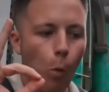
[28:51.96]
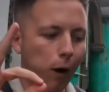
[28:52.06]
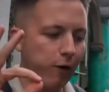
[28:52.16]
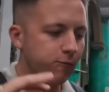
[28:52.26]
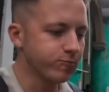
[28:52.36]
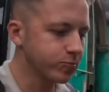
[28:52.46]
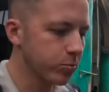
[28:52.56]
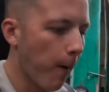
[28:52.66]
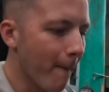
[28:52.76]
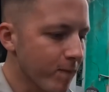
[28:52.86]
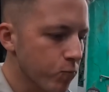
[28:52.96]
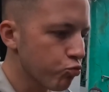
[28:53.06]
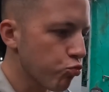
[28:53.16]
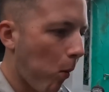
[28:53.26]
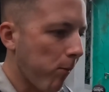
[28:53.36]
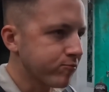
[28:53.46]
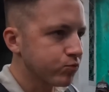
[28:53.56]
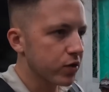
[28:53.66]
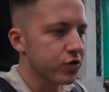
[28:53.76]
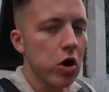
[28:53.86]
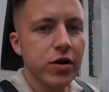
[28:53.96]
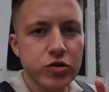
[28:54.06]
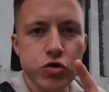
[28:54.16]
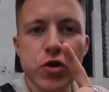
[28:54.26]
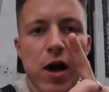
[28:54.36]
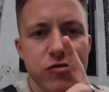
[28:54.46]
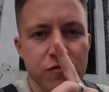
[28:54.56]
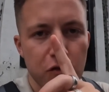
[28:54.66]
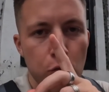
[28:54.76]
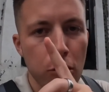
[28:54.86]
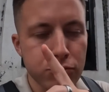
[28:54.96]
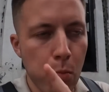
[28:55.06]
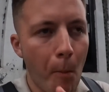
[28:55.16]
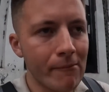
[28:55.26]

Wow. And only 2,000 for one.